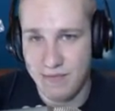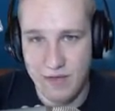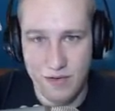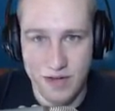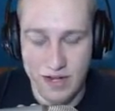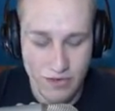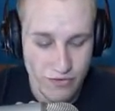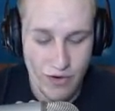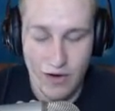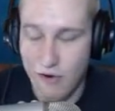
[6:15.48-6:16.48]
you can either
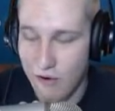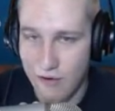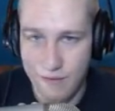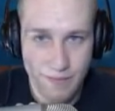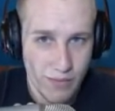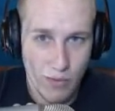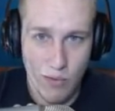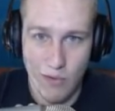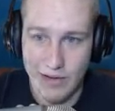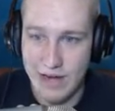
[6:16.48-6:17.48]
draw a card
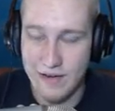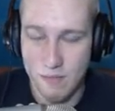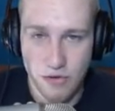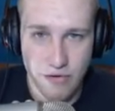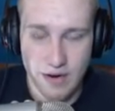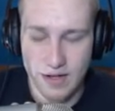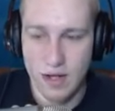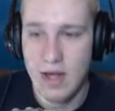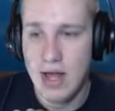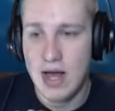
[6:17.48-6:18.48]
or gain double strike.
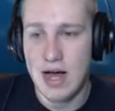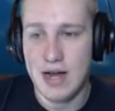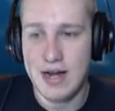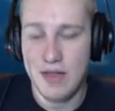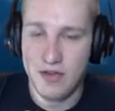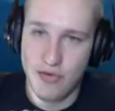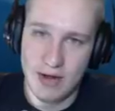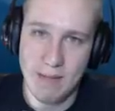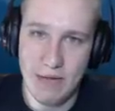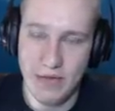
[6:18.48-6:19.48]
Now the trick
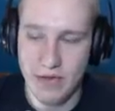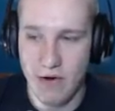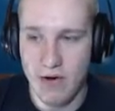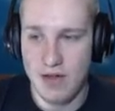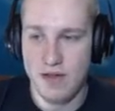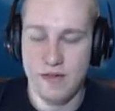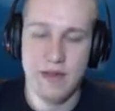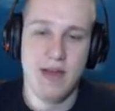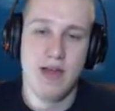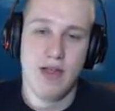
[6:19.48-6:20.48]
about this card is
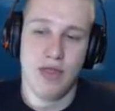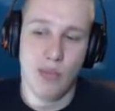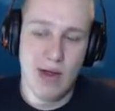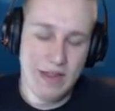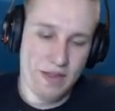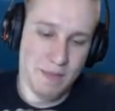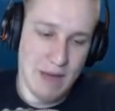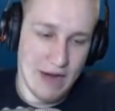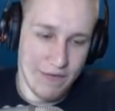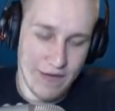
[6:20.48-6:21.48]
the way that the
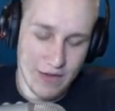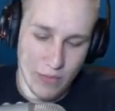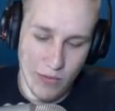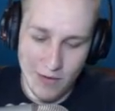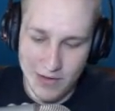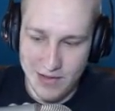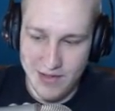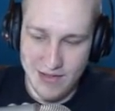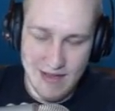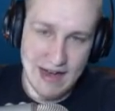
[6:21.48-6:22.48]
battle phase works.
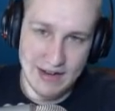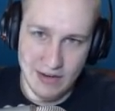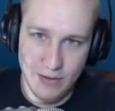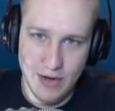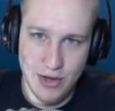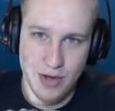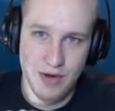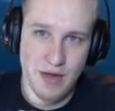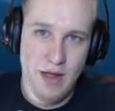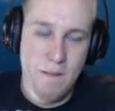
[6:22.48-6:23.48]
It's attack declaration,
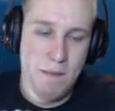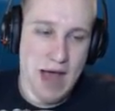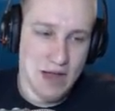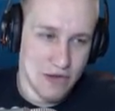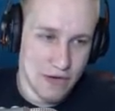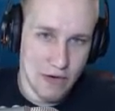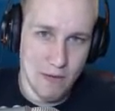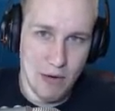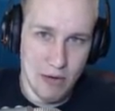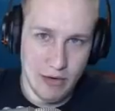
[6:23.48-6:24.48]
pass to your
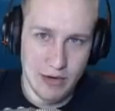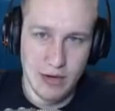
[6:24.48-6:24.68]
opponent,